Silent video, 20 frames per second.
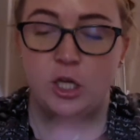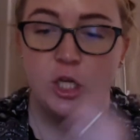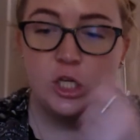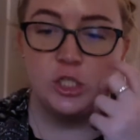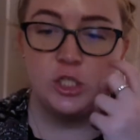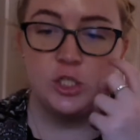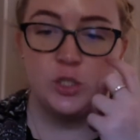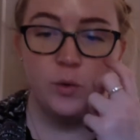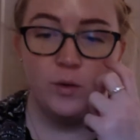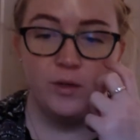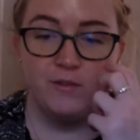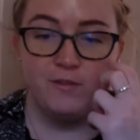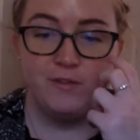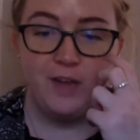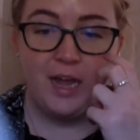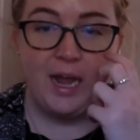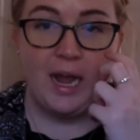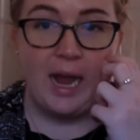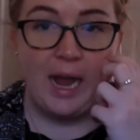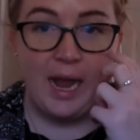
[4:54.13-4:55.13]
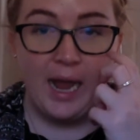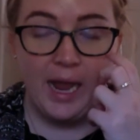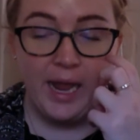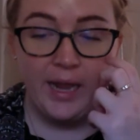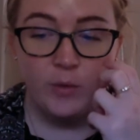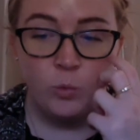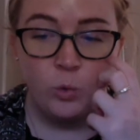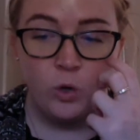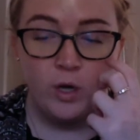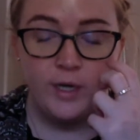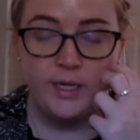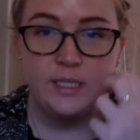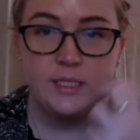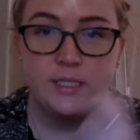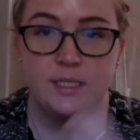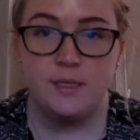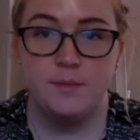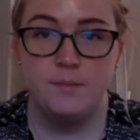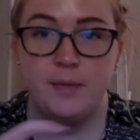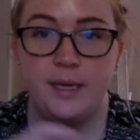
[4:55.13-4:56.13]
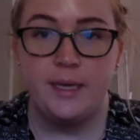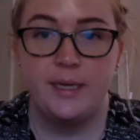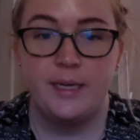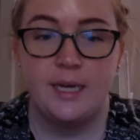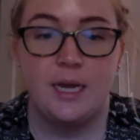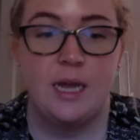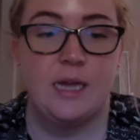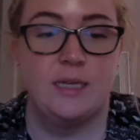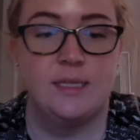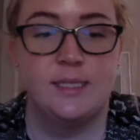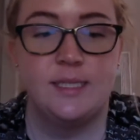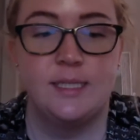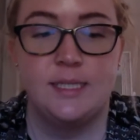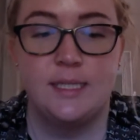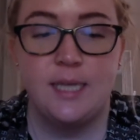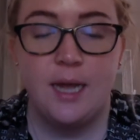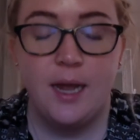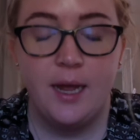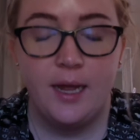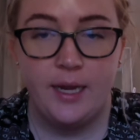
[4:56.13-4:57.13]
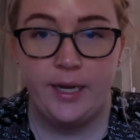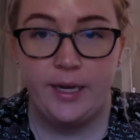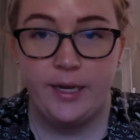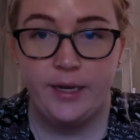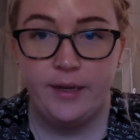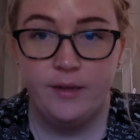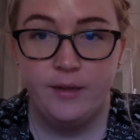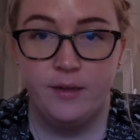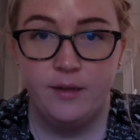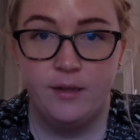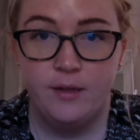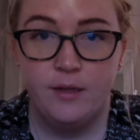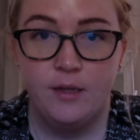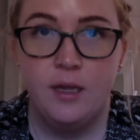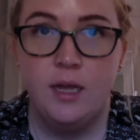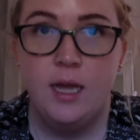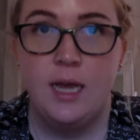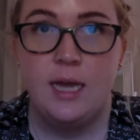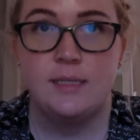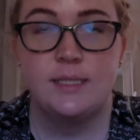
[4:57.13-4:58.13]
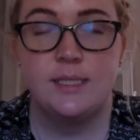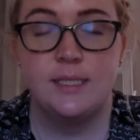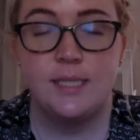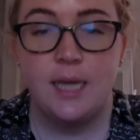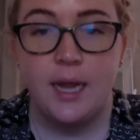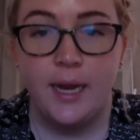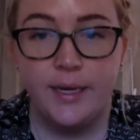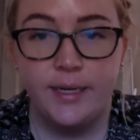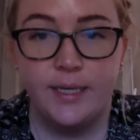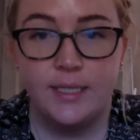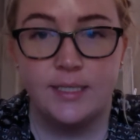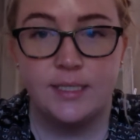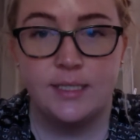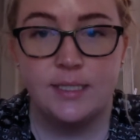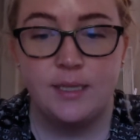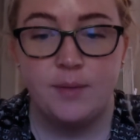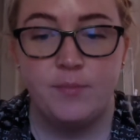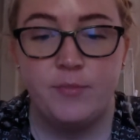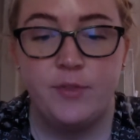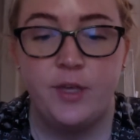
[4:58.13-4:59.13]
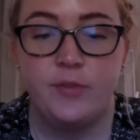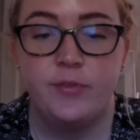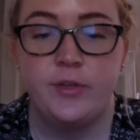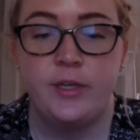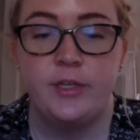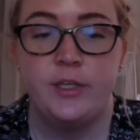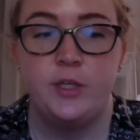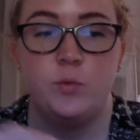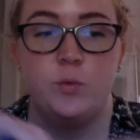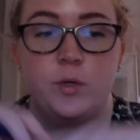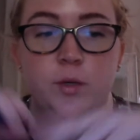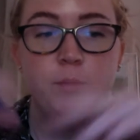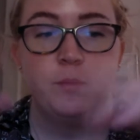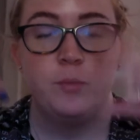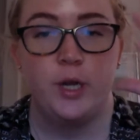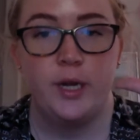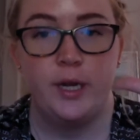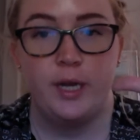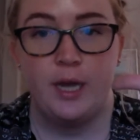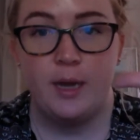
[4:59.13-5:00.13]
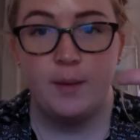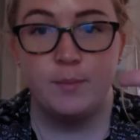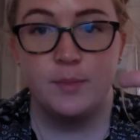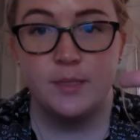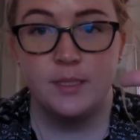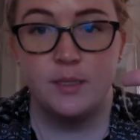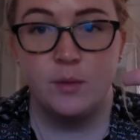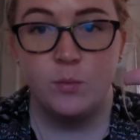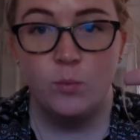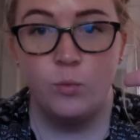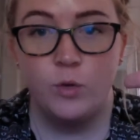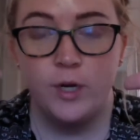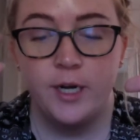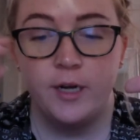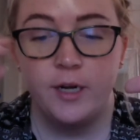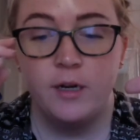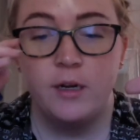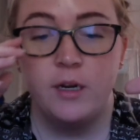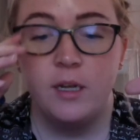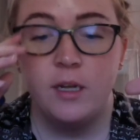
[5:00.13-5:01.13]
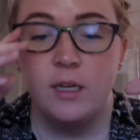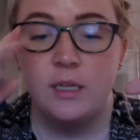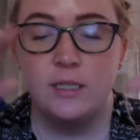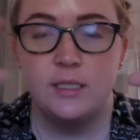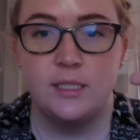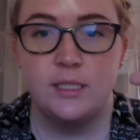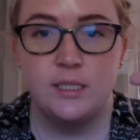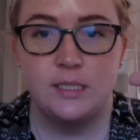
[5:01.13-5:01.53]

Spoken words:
So if I wanted to make a sign, A sign is something that you would put up somewhere to